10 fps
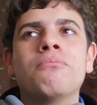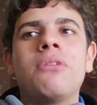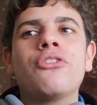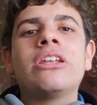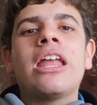But
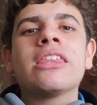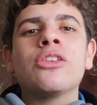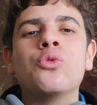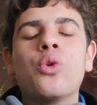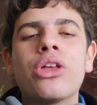I really like the
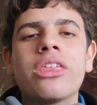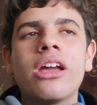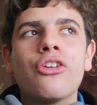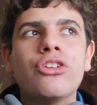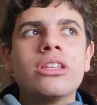door thing
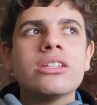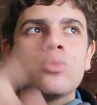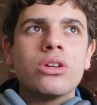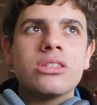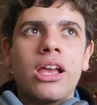at Rita's
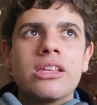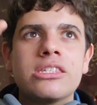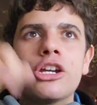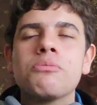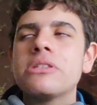where it's like a
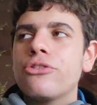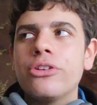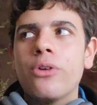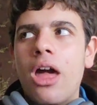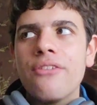secret place. I really
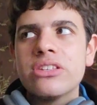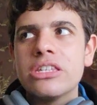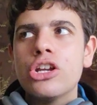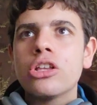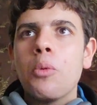want to have a secret